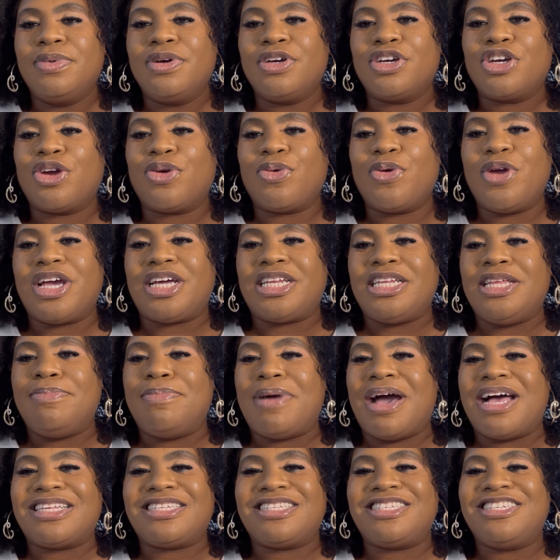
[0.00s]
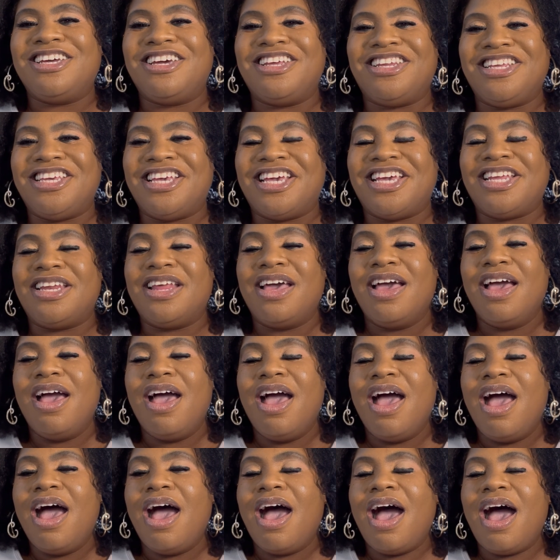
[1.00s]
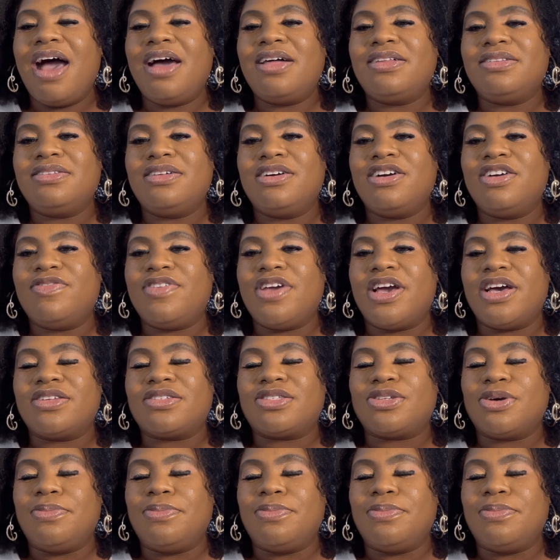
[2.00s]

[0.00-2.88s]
correctly by studying. I love y'all so